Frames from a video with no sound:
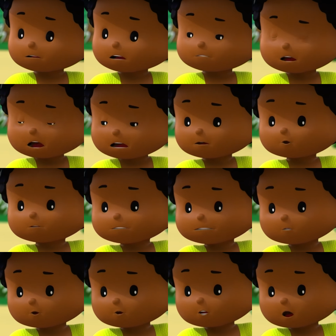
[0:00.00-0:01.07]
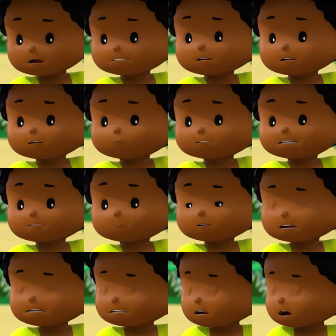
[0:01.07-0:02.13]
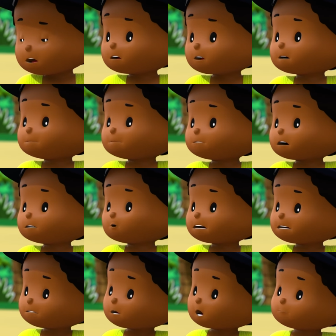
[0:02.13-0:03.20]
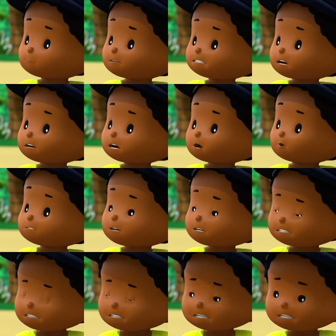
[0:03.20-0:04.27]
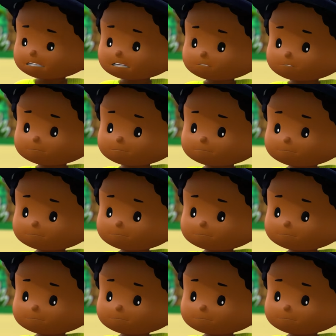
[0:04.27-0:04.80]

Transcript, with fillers: And I wasn't strong enough to keep the sail up so the wind could push it out to sea.